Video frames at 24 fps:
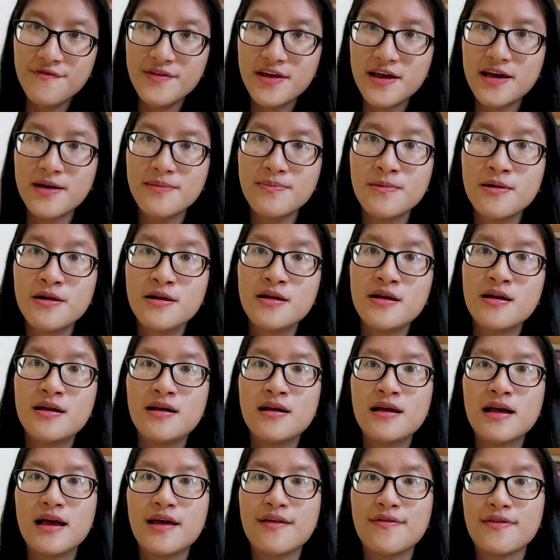of them,
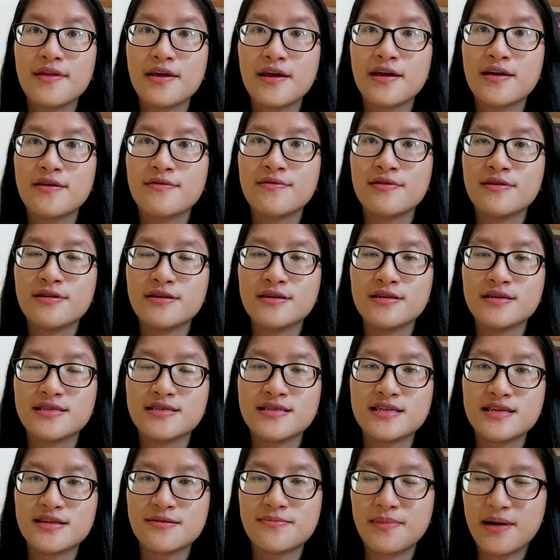and then he
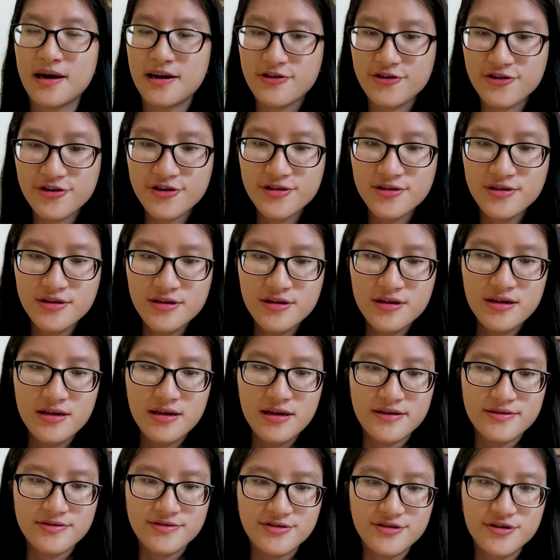see the market,
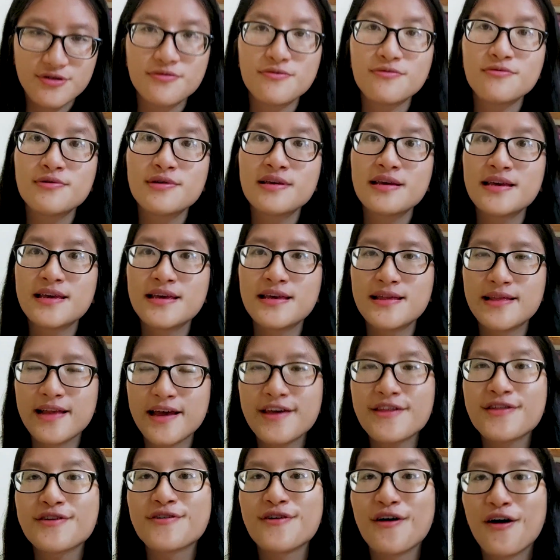and so
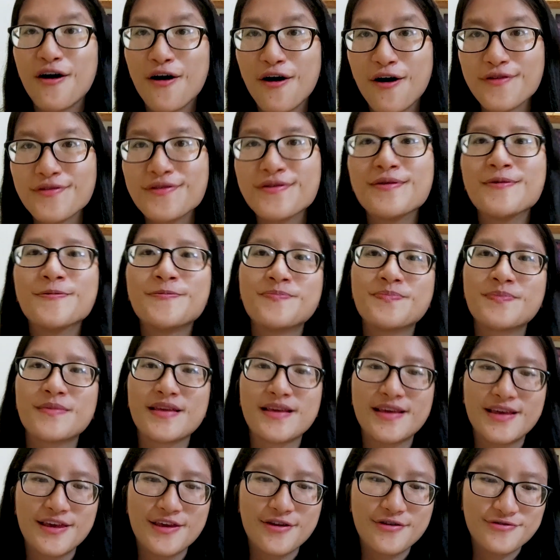later on
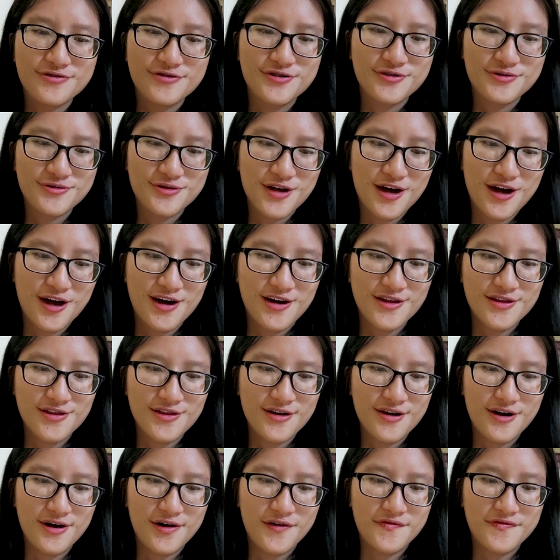he also thought
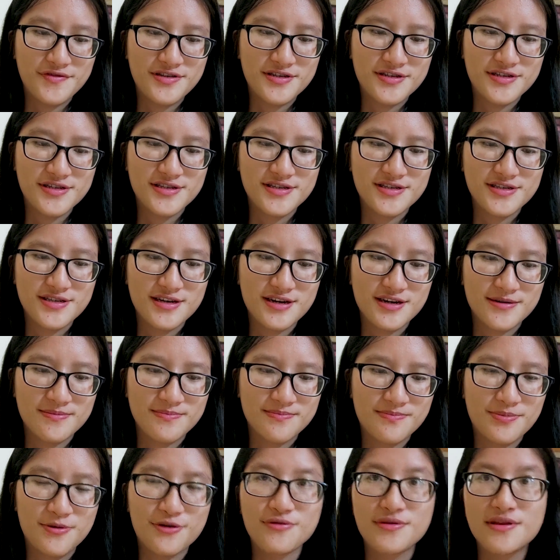of this
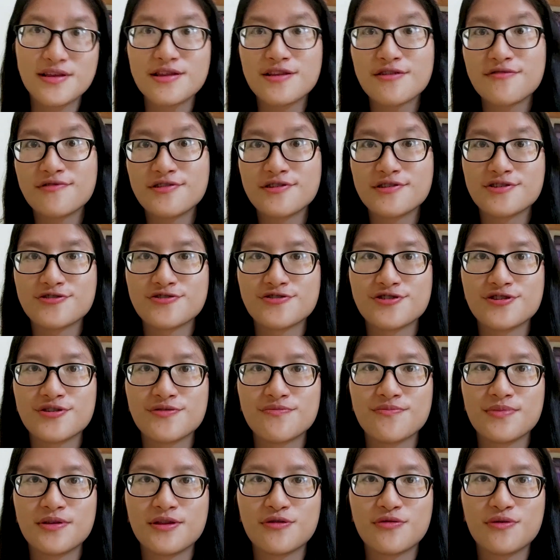um, building the
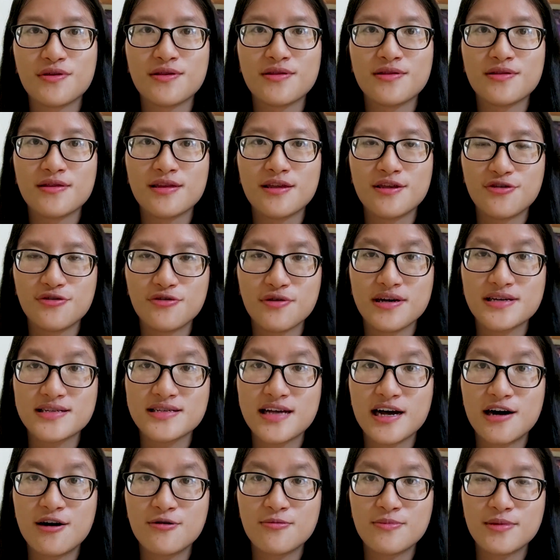relationship between the U S
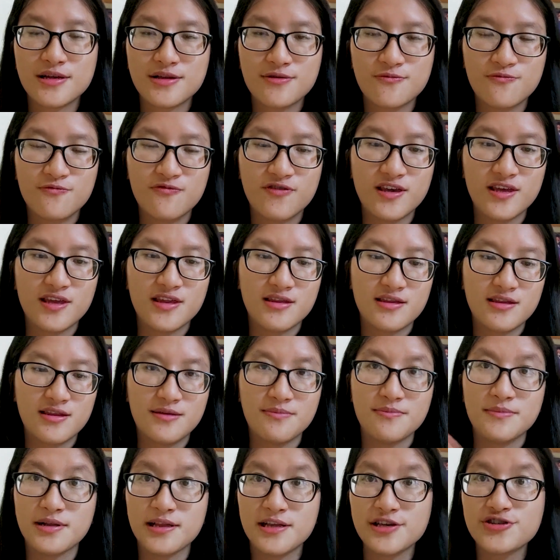government with the
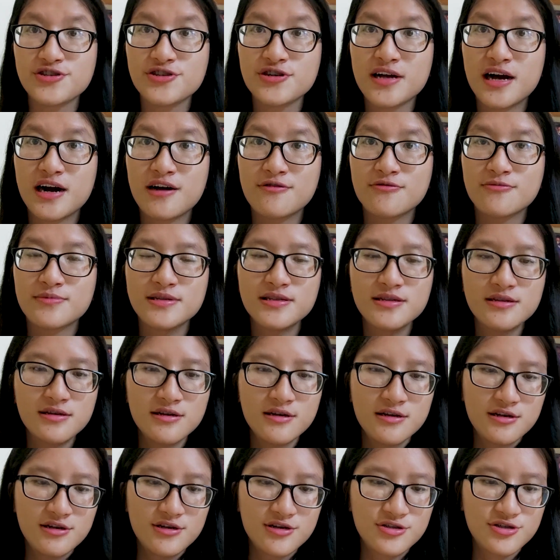Malaysian government.
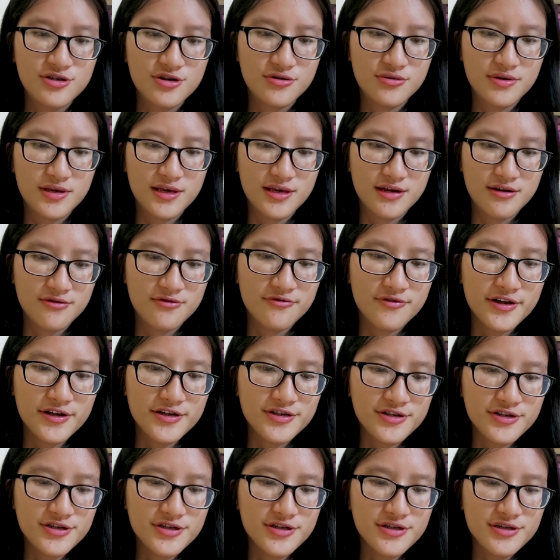So he
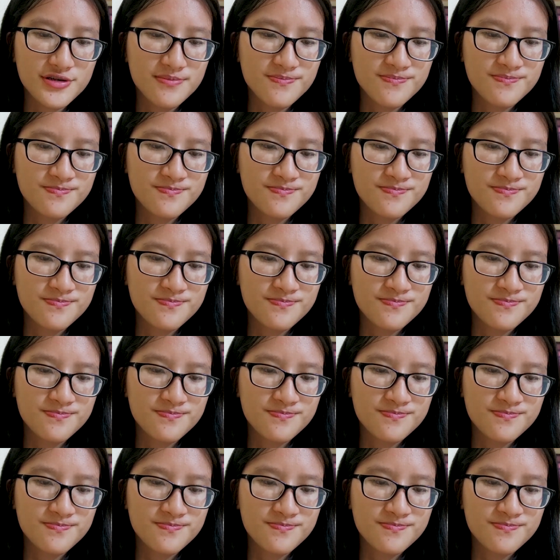arranged